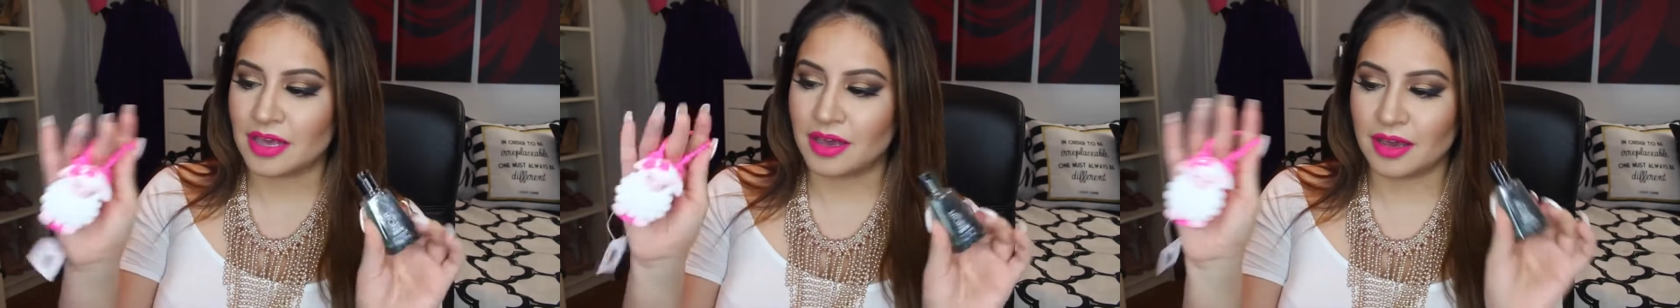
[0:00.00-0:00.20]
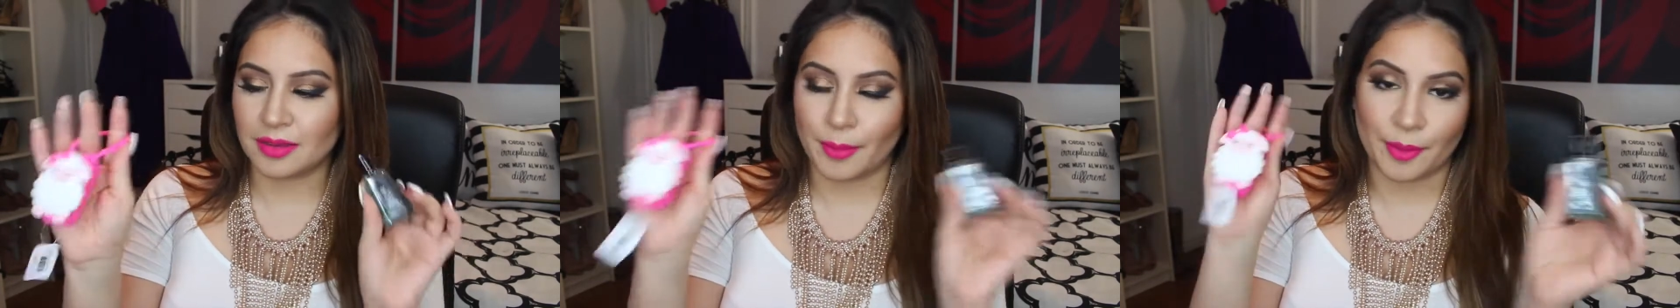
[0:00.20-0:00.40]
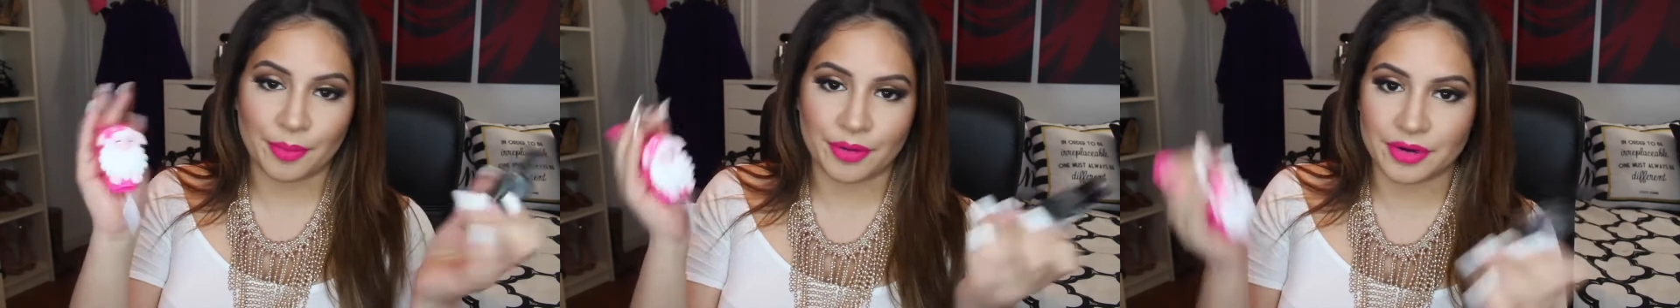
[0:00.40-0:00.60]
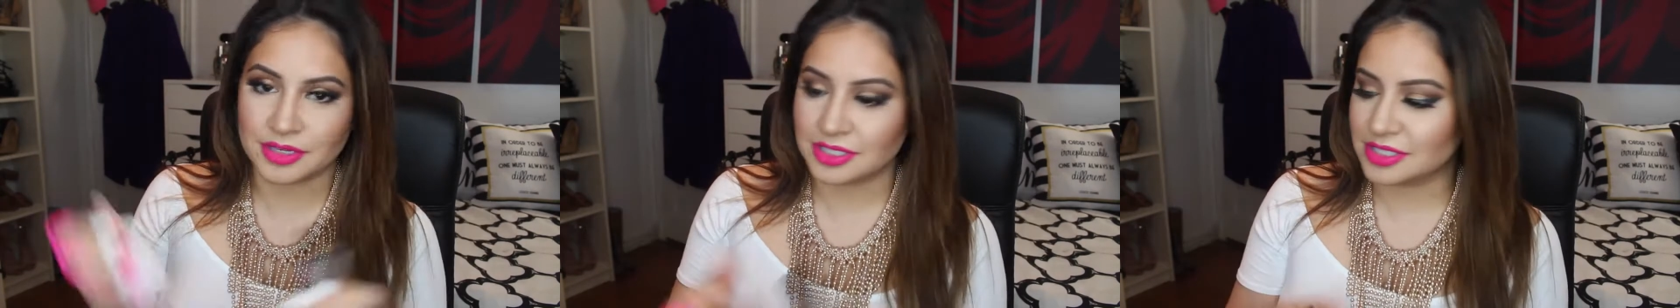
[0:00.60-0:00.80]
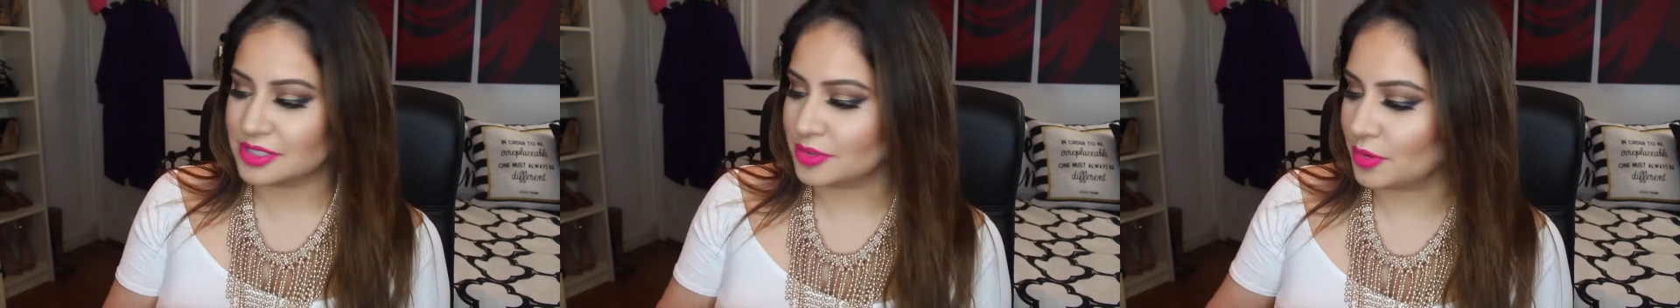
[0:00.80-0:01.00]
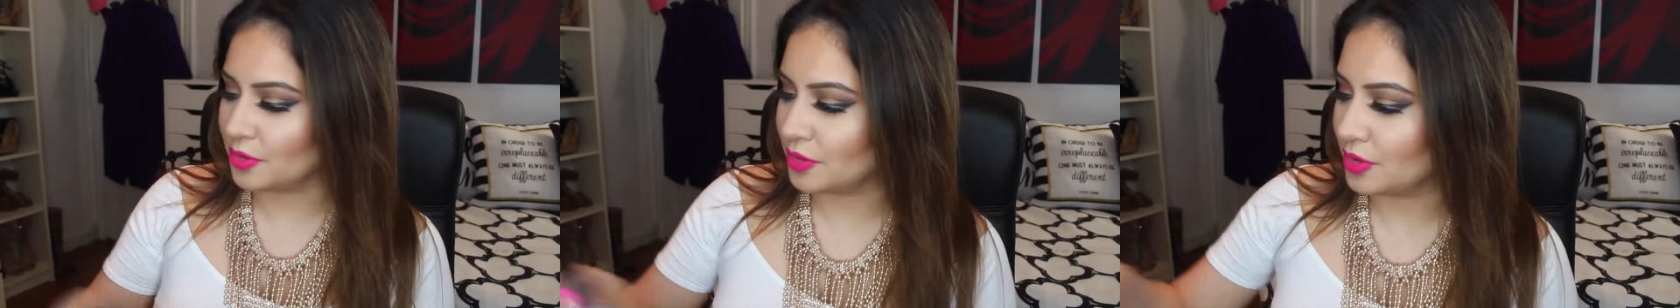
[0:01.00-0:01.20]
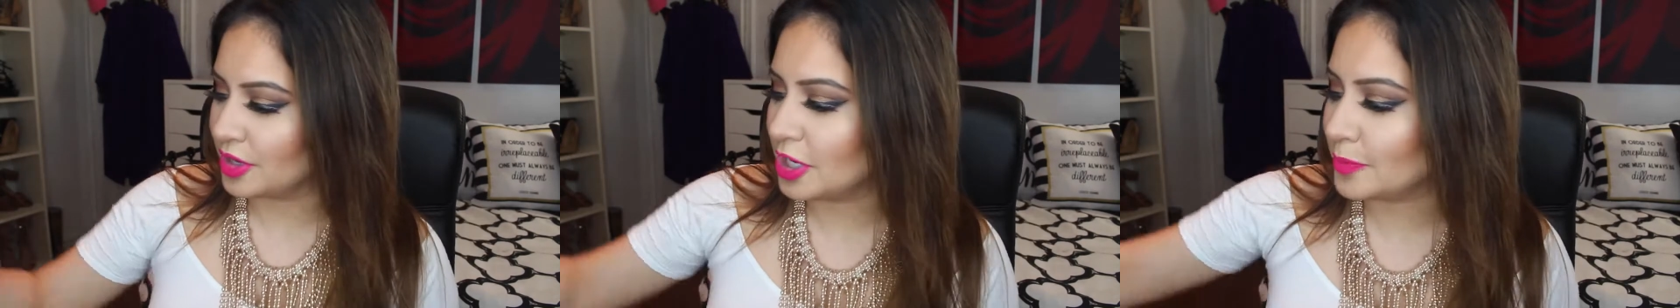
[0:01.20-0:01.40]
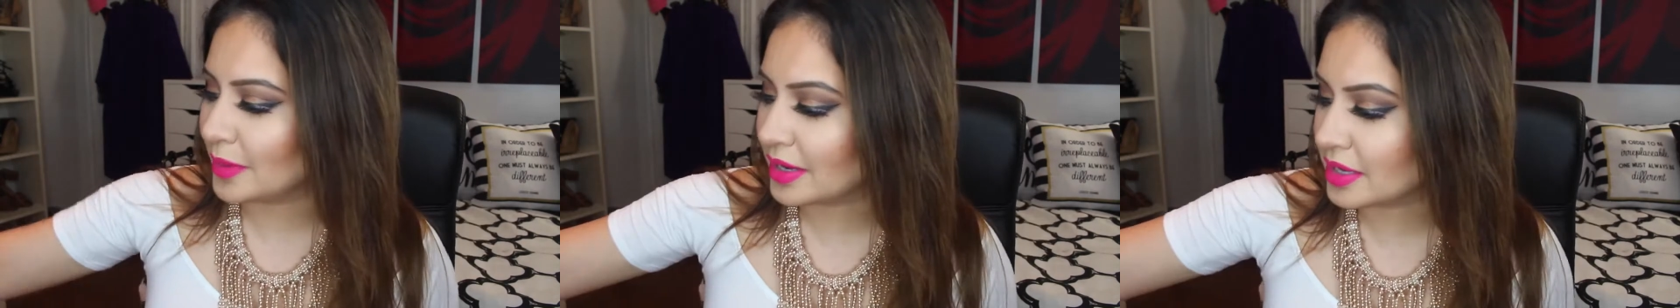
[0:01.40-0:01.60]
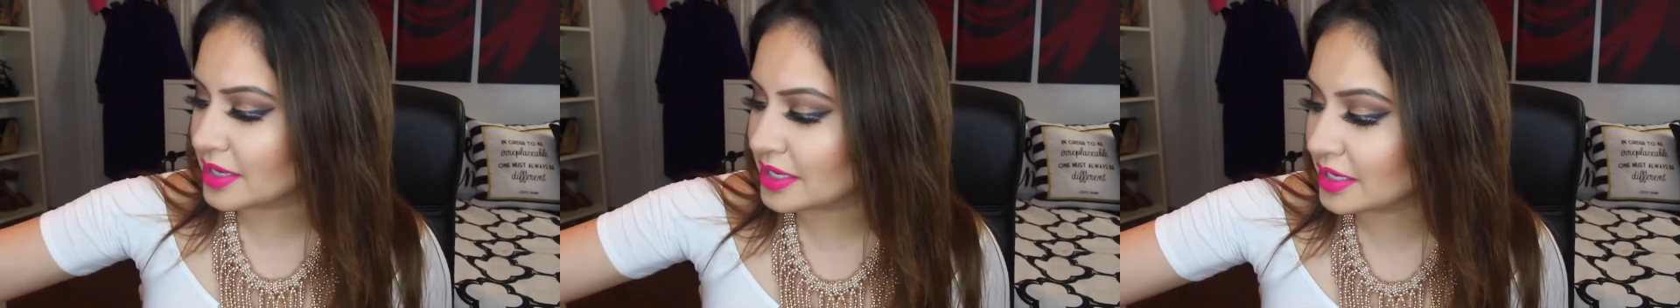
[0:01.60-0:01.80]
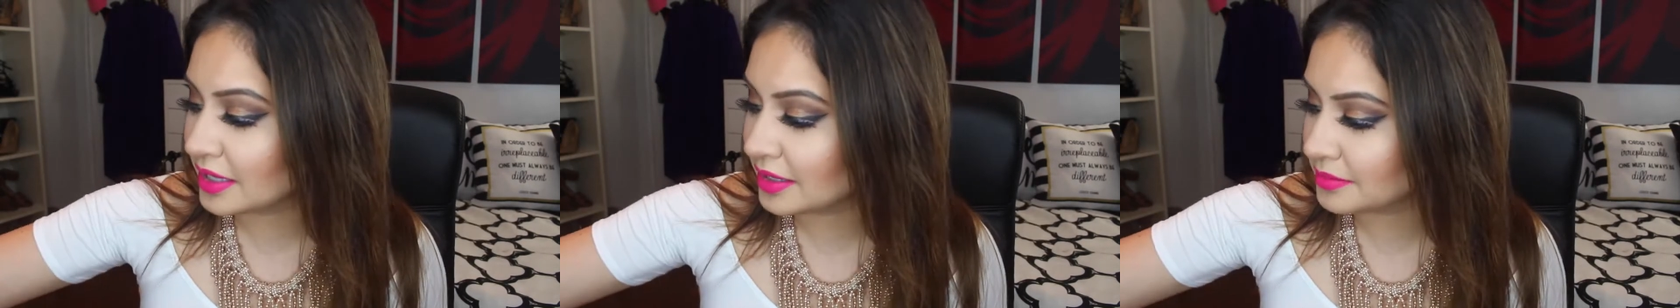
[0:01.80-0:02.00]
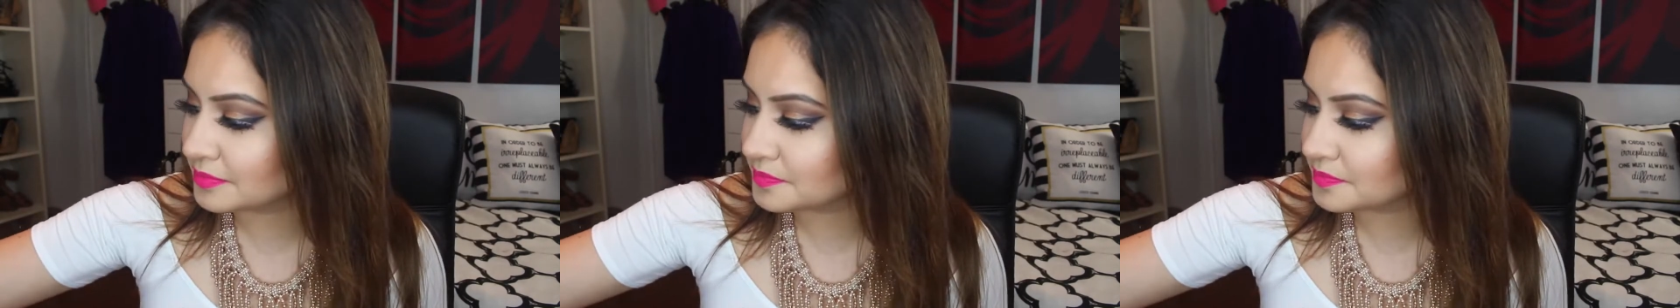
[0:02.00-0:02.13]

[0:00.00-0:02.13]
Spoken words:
on my purse or in my kit.